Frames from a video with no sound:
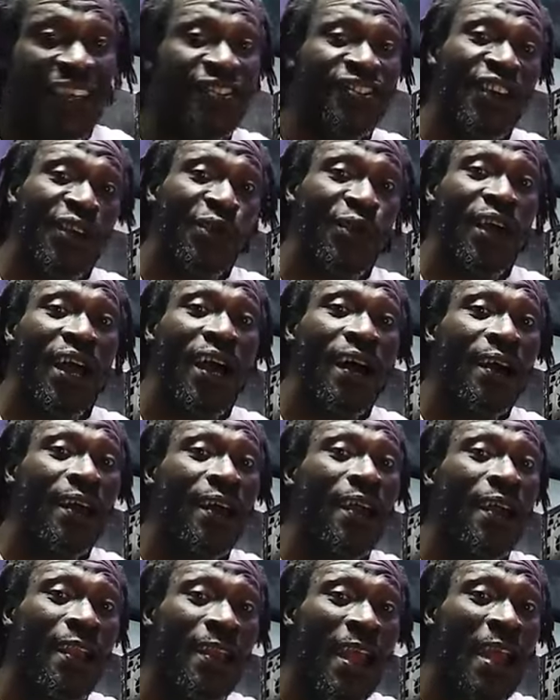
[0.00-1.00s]
saw here.
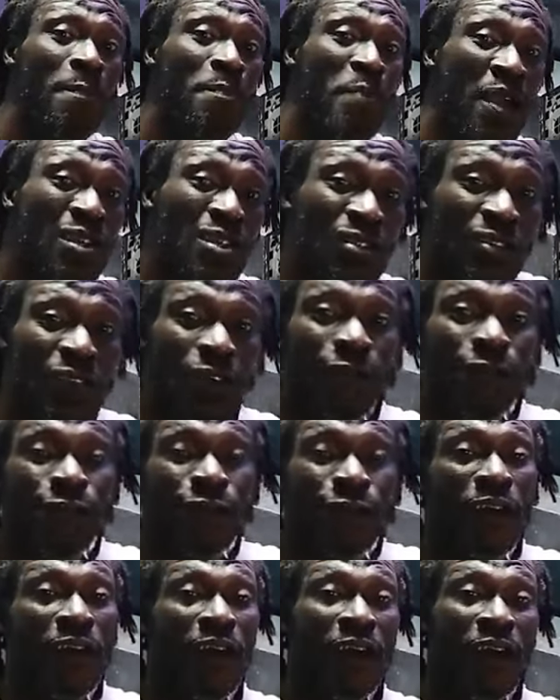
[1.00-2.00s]
Life by himself.
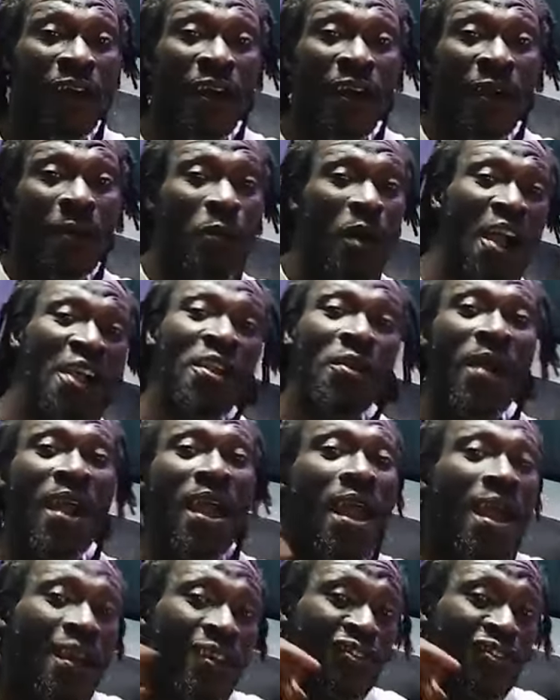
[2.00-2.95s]
But anyway,